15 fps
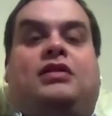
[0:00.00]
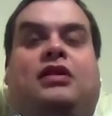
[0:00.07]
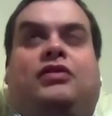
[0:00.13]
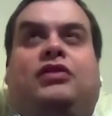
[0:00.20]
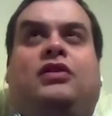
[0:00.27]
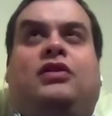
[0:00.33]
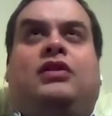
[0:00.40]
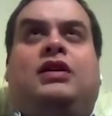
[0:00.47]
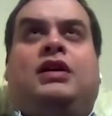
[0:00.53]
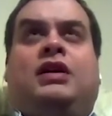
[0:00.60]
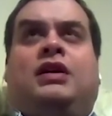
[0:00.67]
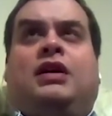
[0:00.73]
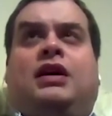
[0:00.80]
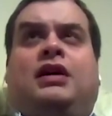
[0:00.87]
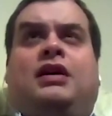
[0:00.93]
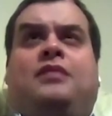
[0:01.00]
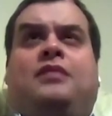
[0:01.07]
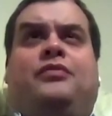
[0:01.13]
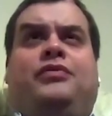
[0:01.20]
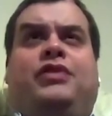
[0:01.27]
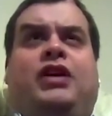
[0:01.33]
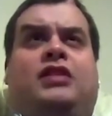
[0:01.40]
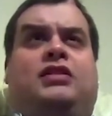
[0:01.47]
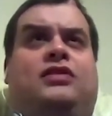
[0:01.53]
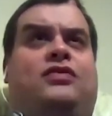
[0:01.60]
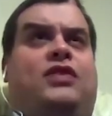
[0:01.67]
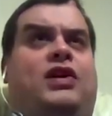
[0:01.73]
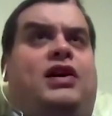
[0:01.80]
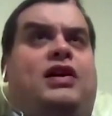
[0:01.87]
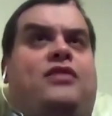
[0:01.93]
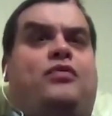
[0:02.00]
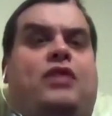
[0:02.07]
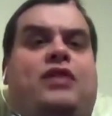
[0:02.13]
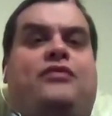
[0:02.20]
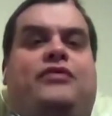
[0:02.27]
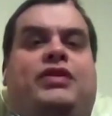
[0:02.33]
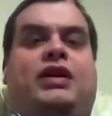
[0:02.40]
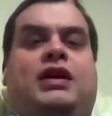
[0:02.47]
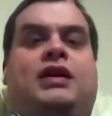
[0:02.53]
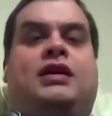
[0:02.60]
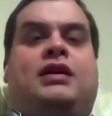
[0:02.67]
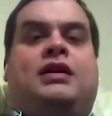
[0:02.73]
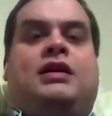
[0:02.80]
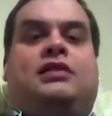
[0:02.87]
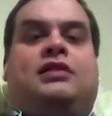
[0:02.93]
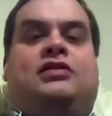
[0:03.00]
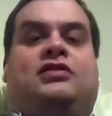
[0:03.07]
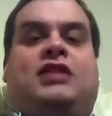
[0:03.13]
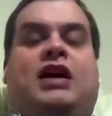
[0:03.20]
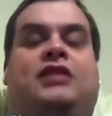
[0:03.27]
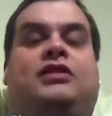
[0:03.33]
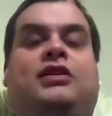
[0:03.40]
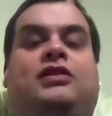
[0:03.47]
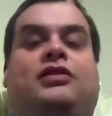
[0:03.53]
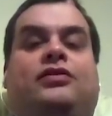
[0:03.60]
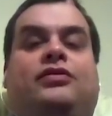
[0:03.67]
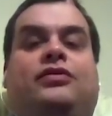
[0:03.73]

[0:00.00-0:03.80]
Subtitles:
after 95 when the standard